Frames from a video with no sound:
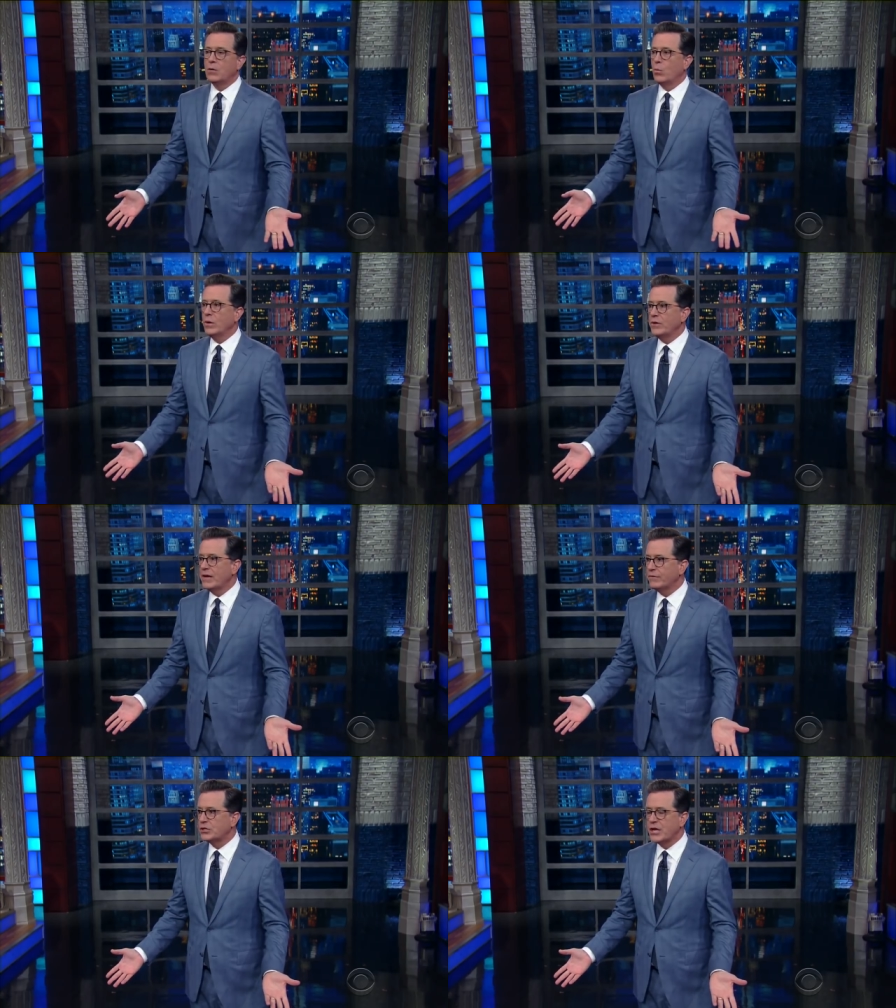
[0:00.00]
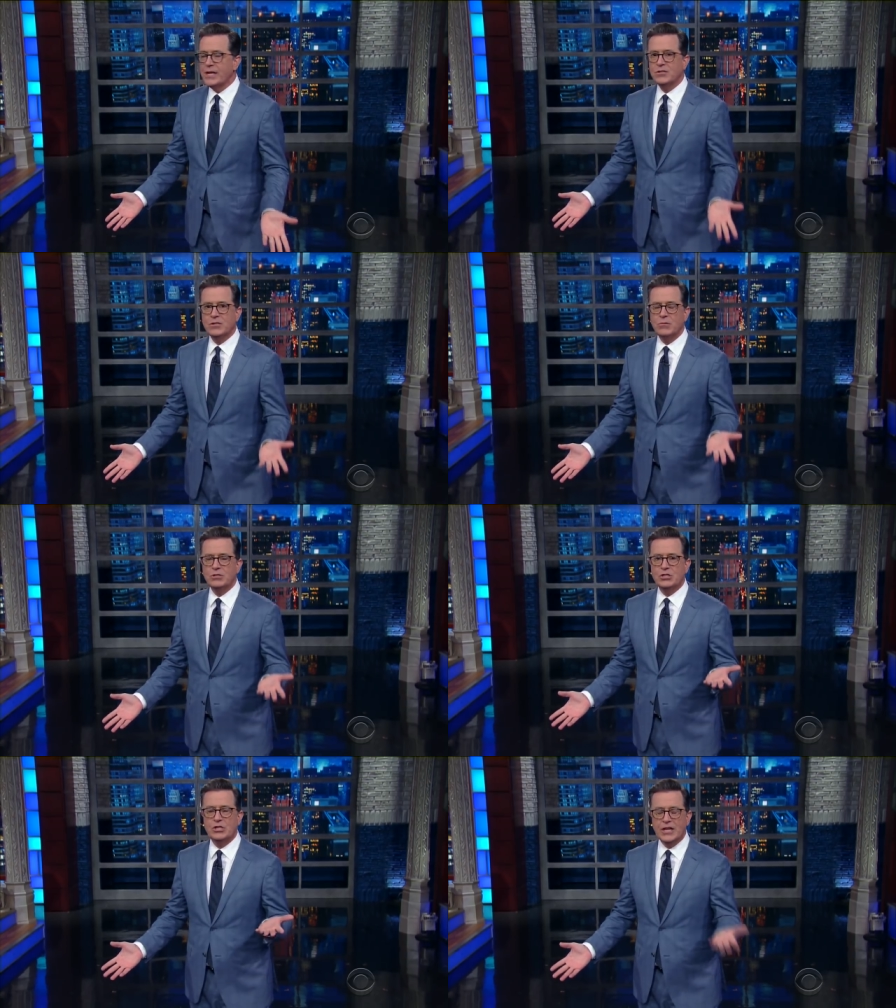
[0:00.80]
We'll never change. Don't
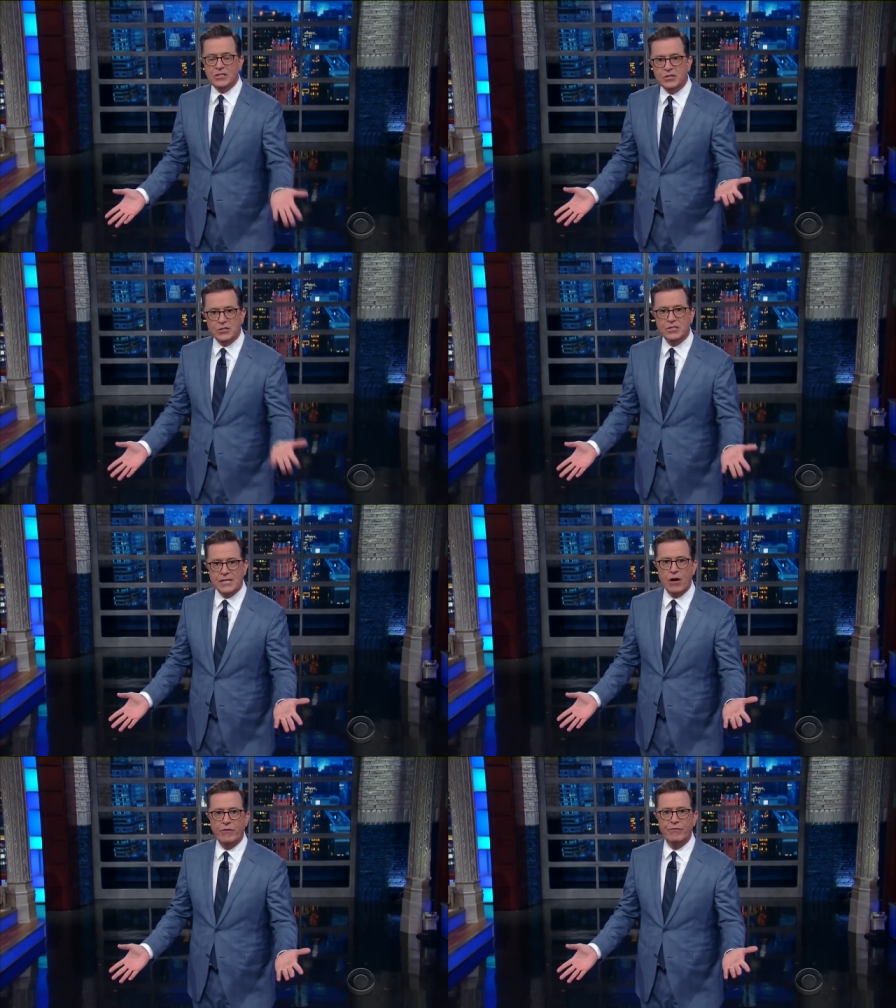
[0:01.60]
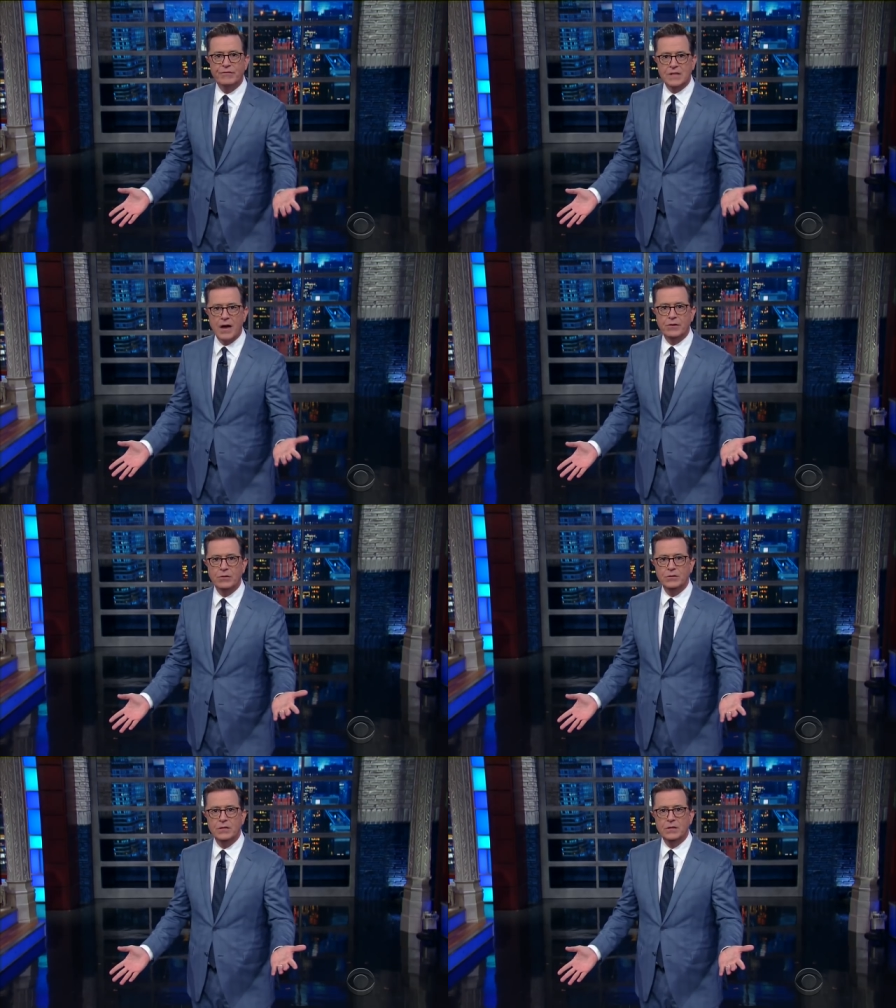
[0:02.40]
jinx yourself,
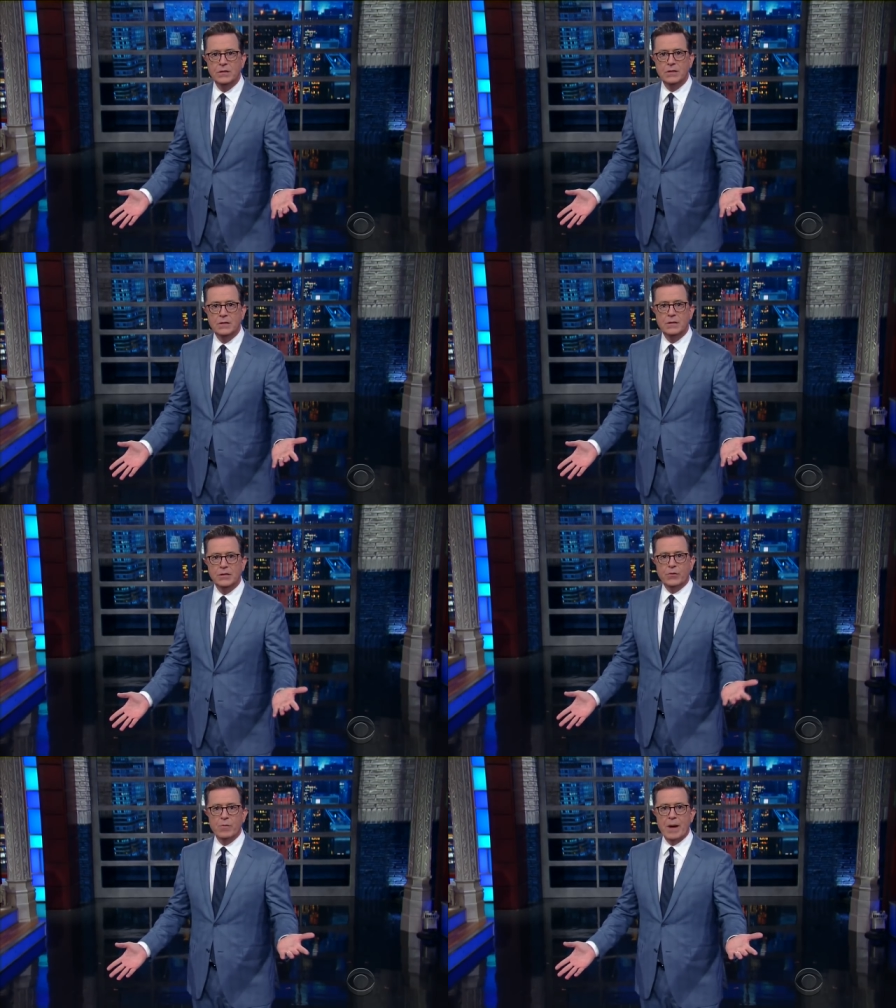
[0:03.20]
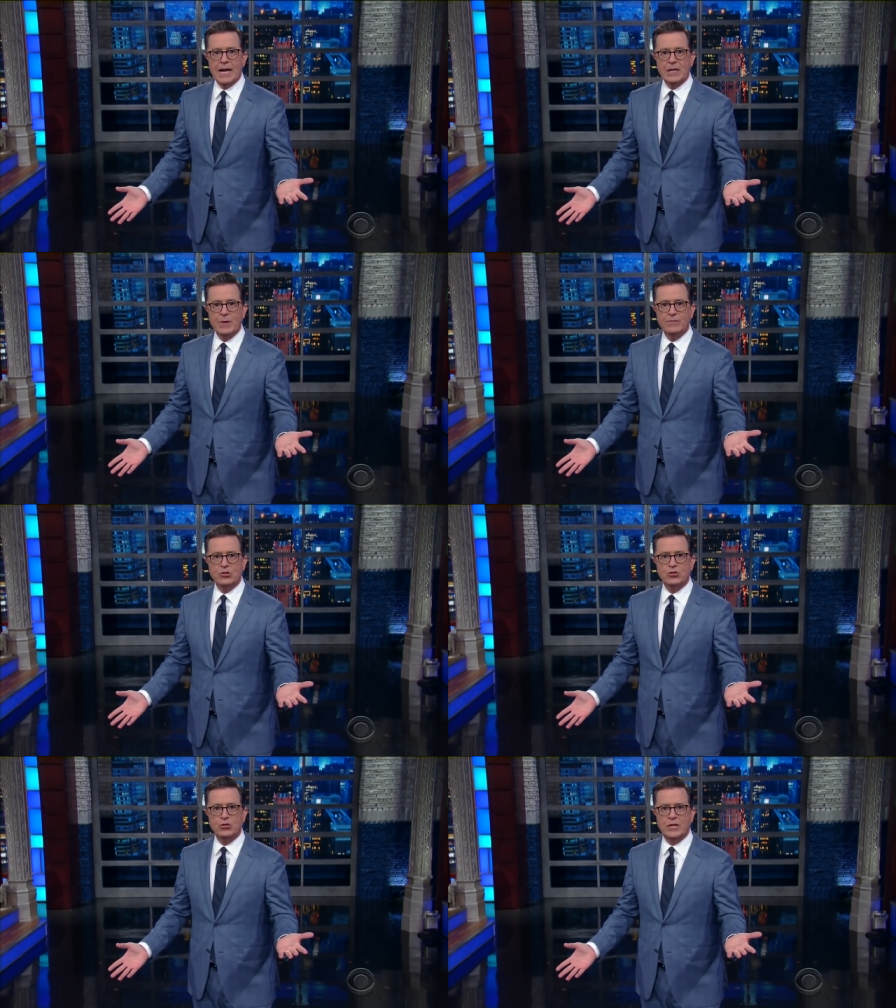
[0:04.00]
Donald. You're reminding me of
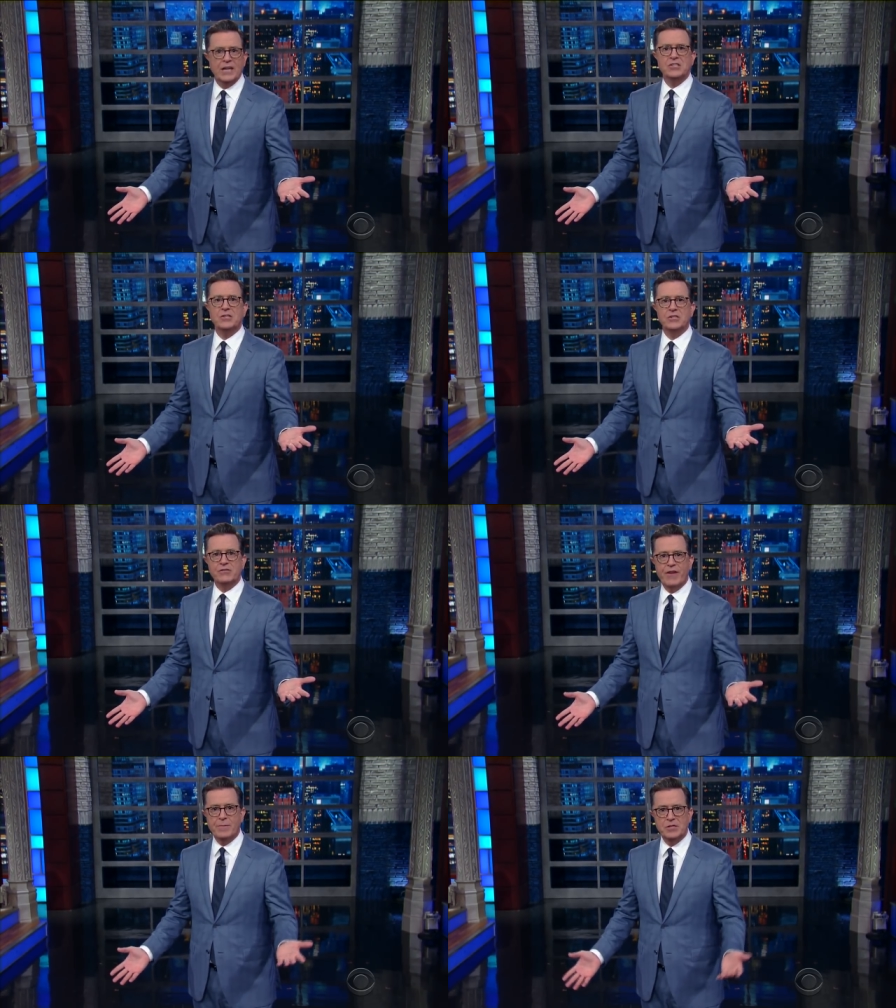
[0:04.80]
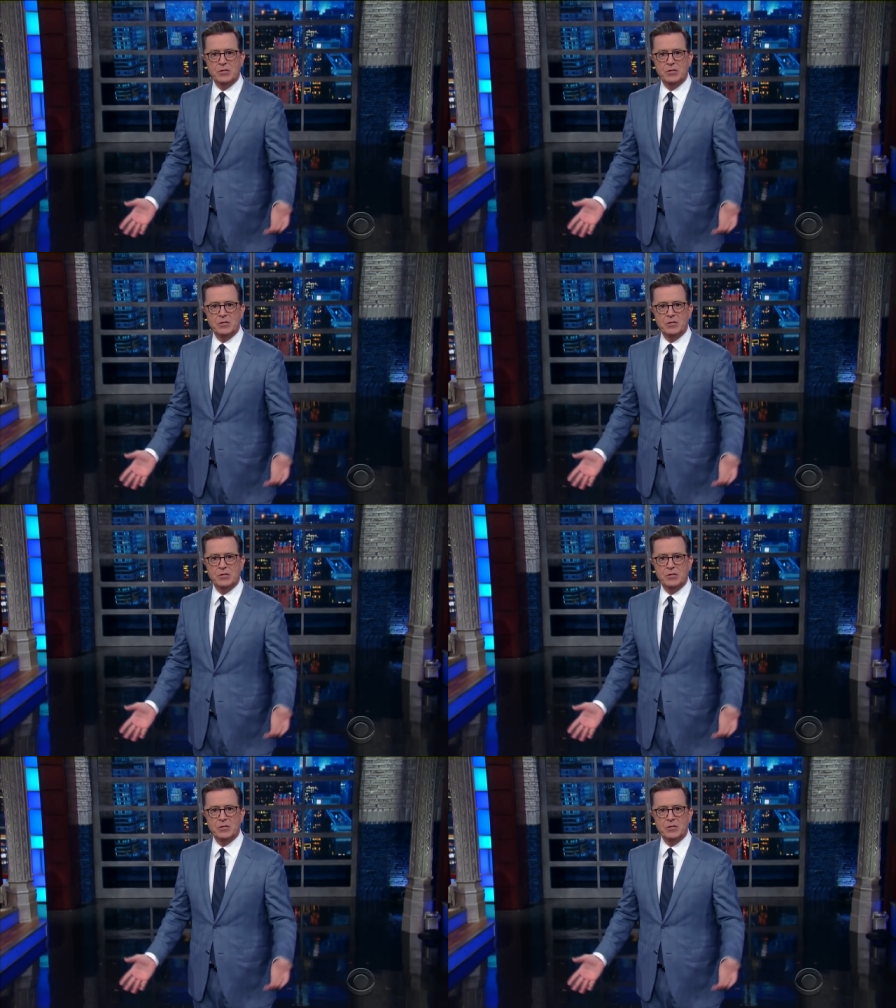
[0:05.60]
Custer's famous